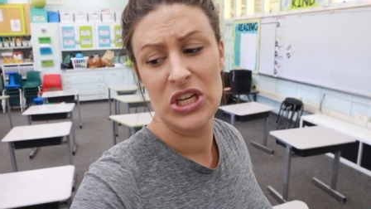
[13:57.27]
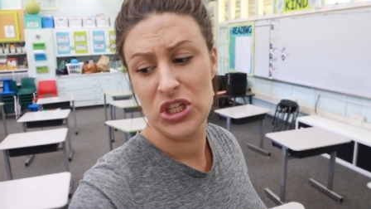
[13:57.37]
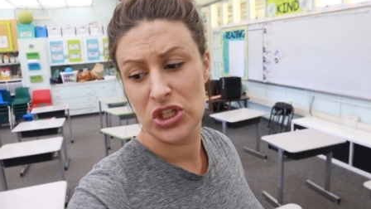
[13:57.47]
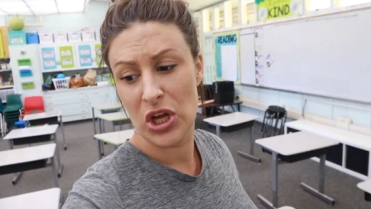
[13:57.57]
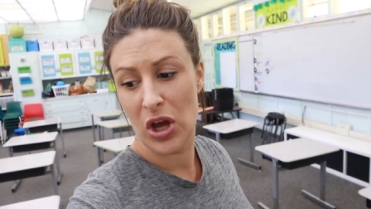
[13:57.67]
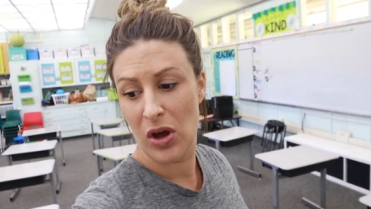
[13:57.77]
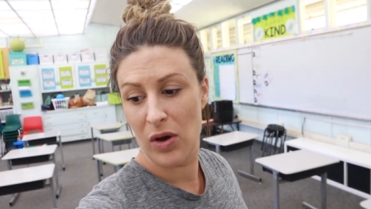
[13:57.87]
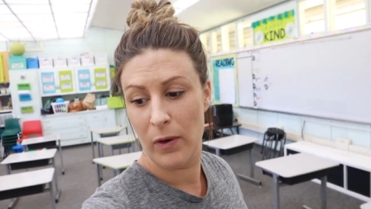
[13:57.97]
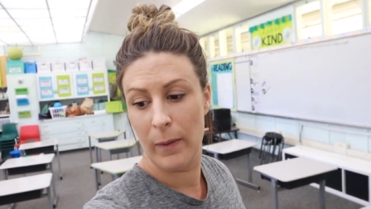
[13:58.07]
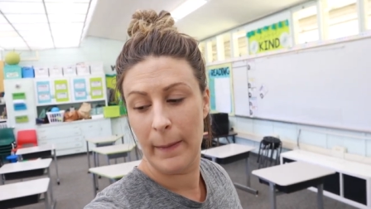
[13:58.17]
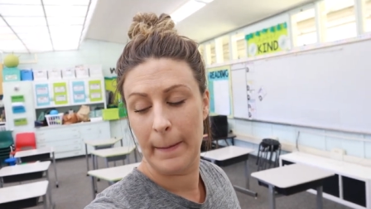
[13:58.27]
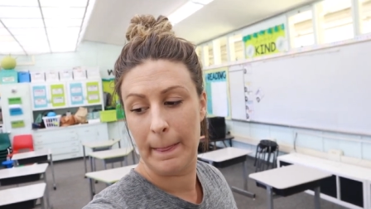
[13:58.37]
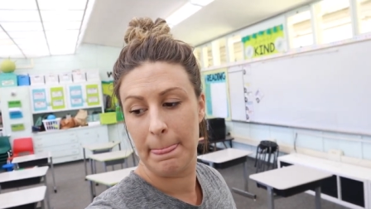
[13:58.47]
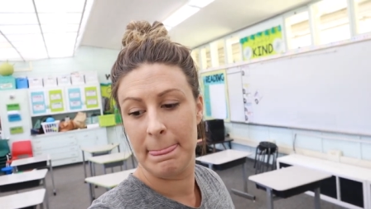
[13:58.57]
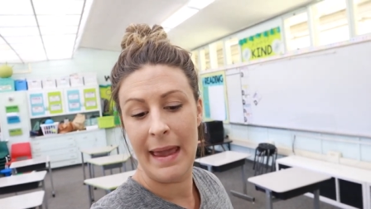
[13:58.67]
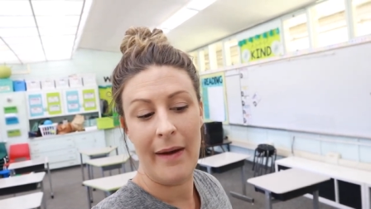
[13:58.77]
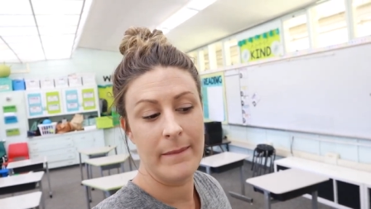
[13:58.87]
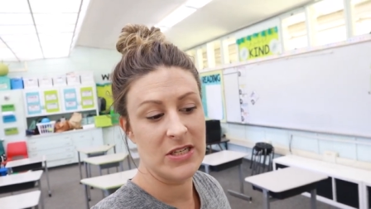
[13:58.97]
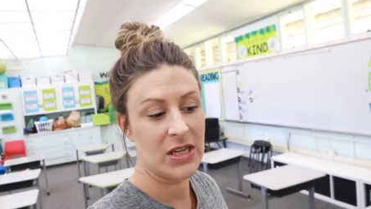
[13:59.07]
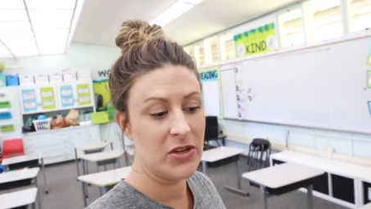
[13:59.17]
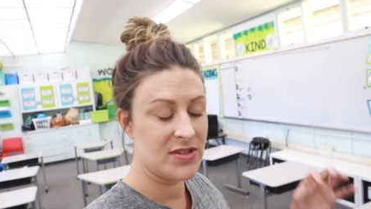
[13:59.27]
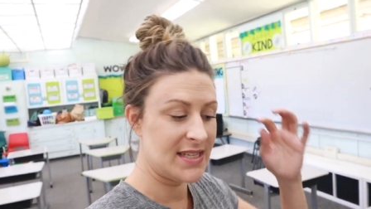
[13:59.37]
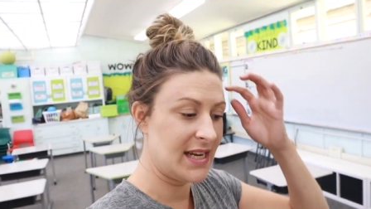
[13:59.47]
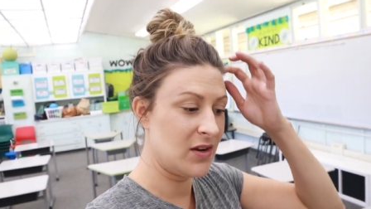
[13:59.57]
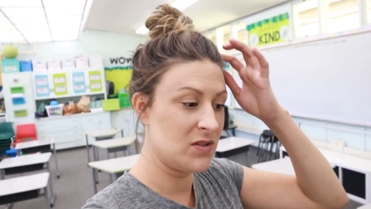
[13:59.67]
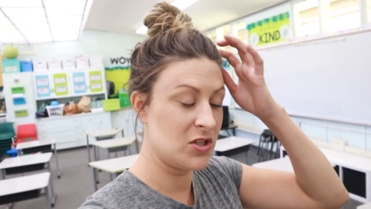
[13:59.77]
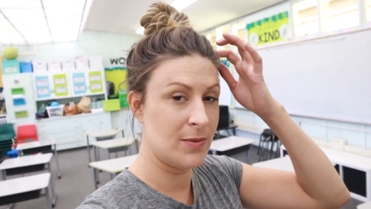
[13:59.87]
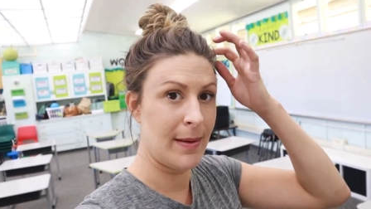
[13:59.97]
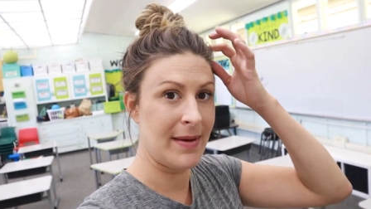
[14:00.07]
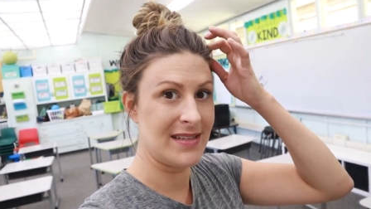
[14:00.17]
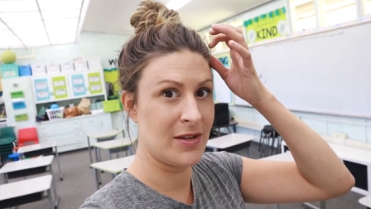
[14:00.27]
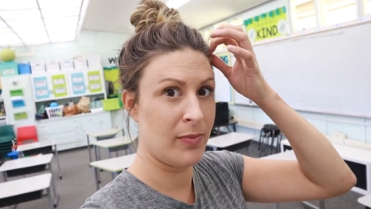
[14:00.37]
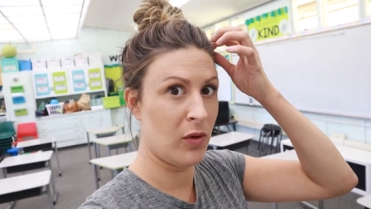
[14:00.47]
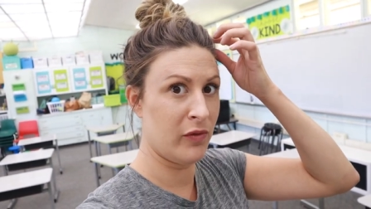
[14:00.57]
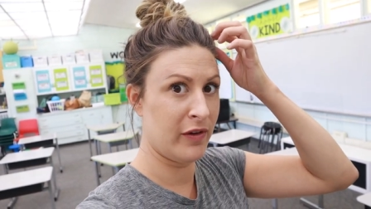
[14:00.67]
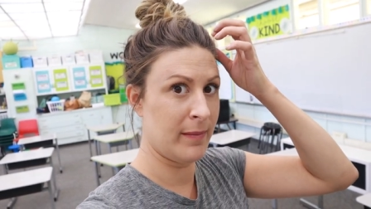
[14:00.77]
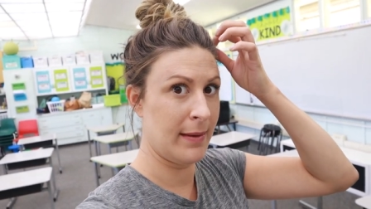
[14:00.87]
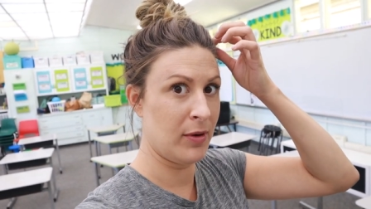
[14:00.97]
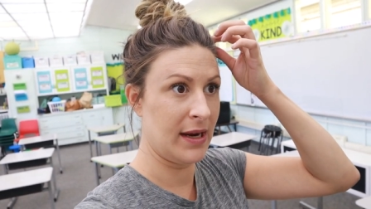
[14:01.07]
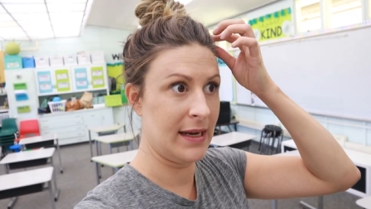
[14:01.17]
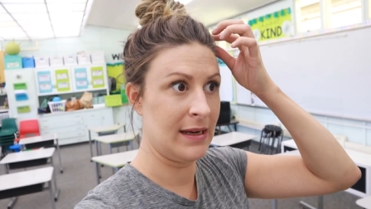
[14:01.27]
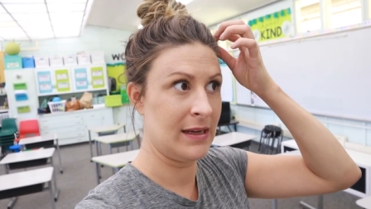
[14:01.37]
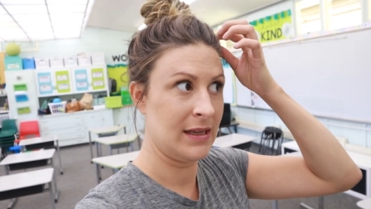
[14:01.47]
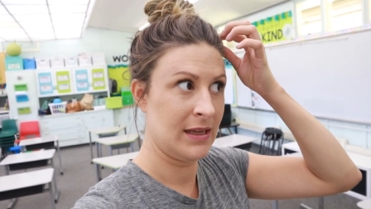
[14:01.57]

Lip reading: So now I'm just gonna use sticky notes and do my best to pull from my brain.